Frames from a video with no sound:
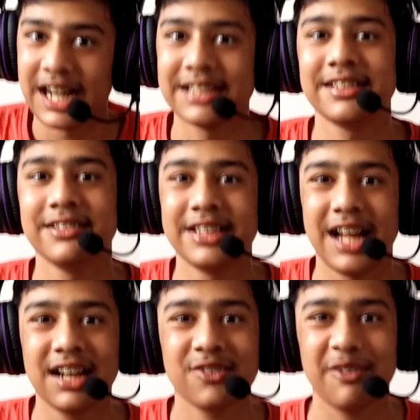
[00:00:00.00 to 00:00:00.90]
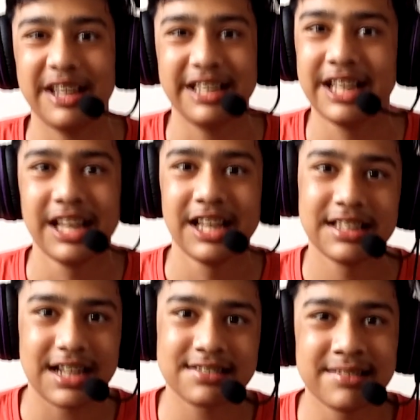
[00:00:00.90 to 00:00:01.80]
That's
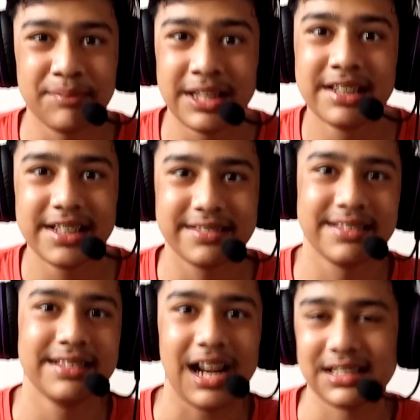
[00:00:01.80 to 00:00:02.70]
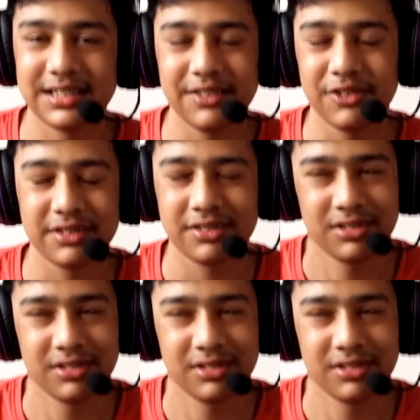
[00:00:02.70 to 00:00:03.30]
the main reason that they were